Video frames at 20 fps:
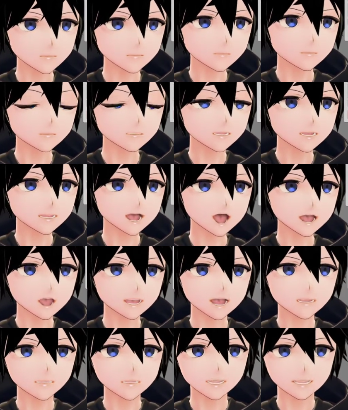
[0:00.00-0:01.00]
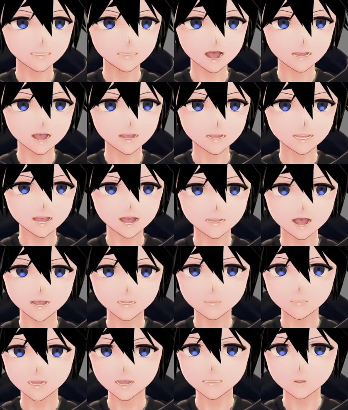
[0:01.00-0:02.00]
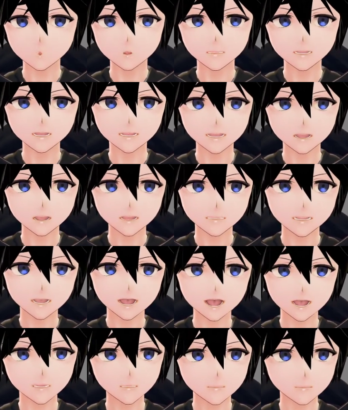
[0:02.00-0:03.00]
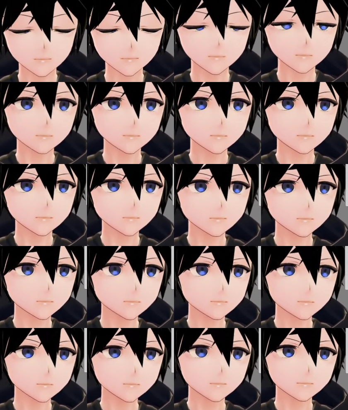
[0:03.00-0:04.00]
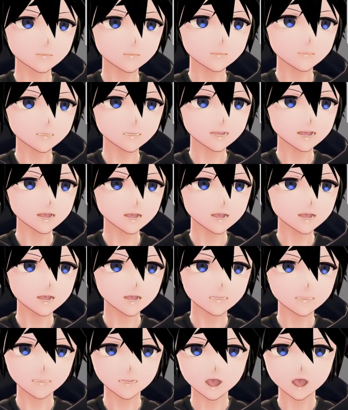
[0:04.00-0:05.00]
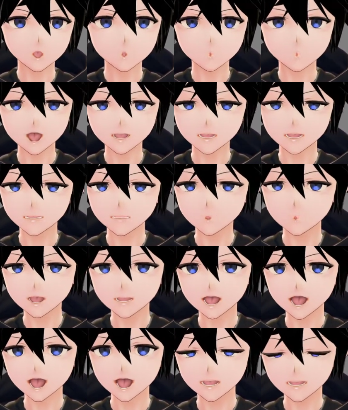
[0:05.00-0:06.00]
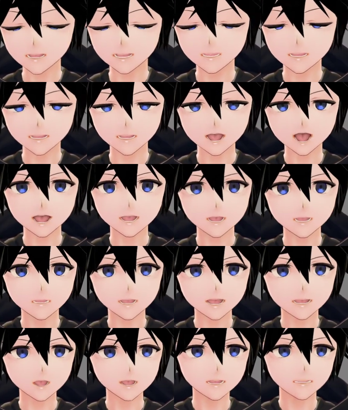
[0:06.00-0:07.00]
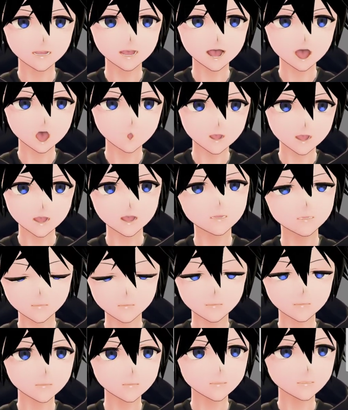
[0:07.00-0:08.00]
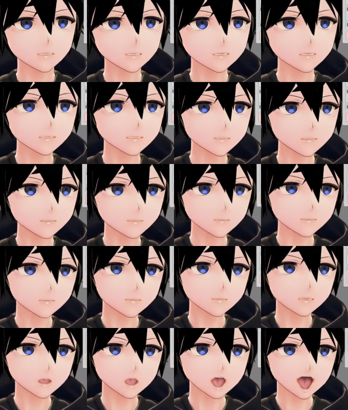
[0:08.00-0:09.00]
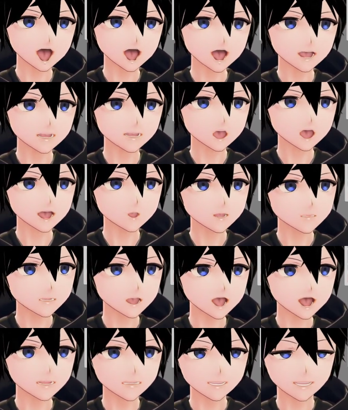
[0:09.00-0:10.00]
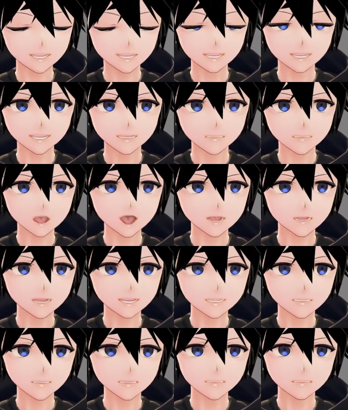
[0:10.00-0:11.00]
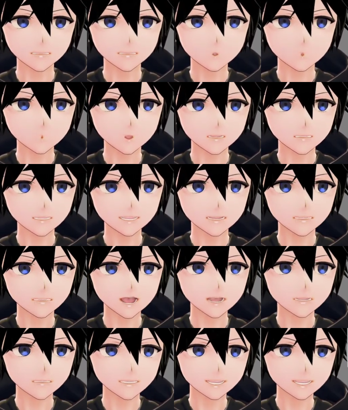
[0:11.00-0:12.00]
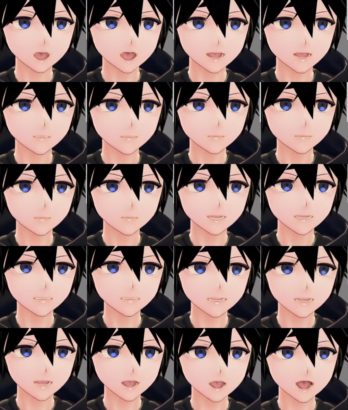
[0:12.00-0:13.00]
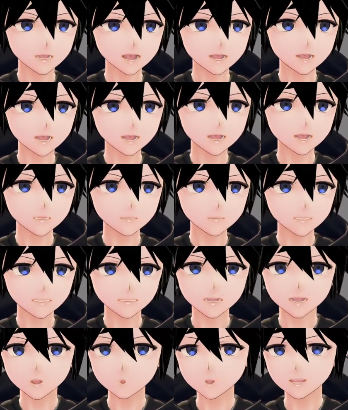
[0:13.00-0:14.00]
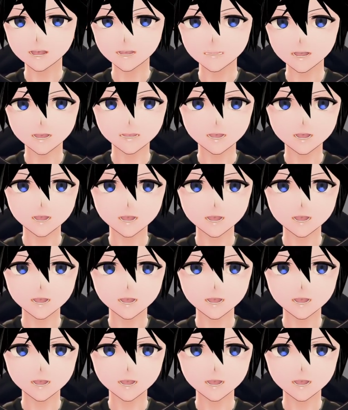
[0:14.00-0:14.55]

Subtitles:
Now, expression detection. This one's interesting. The simple one is the one I typically recommend you go with. I don't have much variance in my facial expression, so this typically doesn't work for me.